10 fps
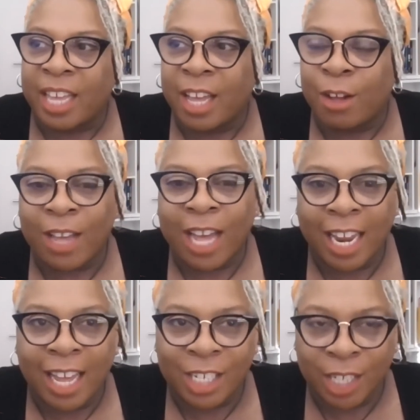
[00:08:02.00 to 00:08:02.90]

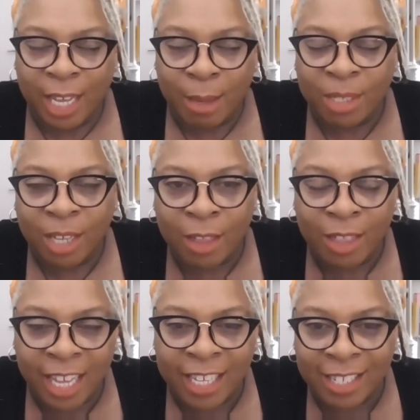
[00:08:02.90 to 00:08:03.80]
allyship. So
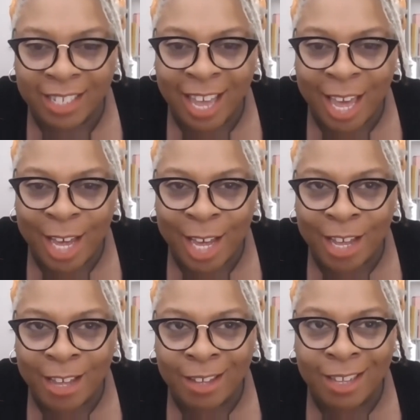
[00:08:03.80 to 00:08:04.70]
this
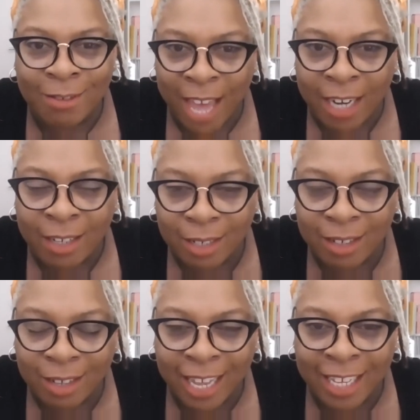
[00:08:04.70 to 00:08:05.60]
event
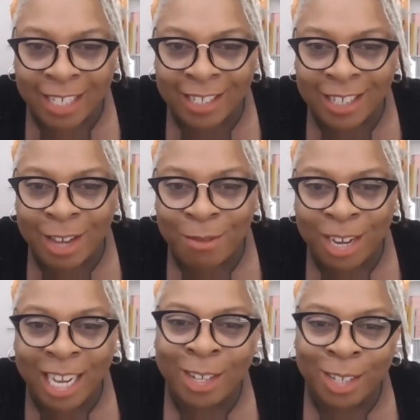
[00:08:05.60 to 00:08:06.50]
is a
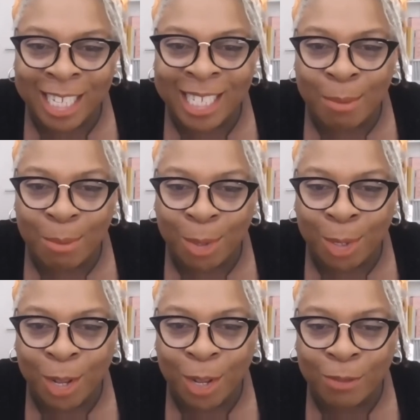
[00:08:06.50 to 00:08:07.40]
really good
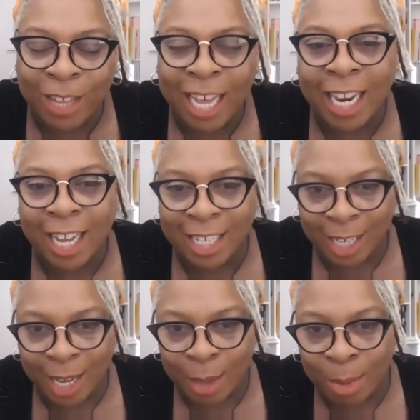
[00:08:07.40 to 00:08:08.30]
example of
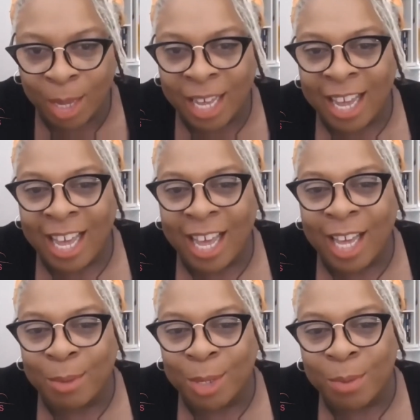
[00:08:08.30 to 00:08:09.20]
allyship.
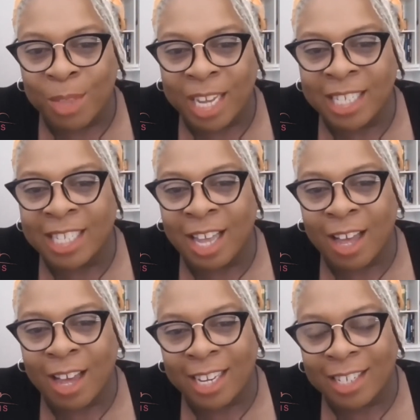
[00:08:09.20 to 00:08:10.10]
Something
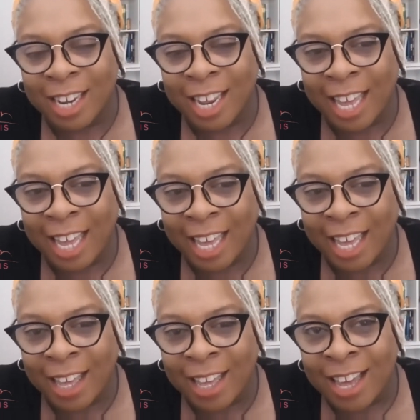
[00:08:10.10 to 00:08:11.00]
designed to hear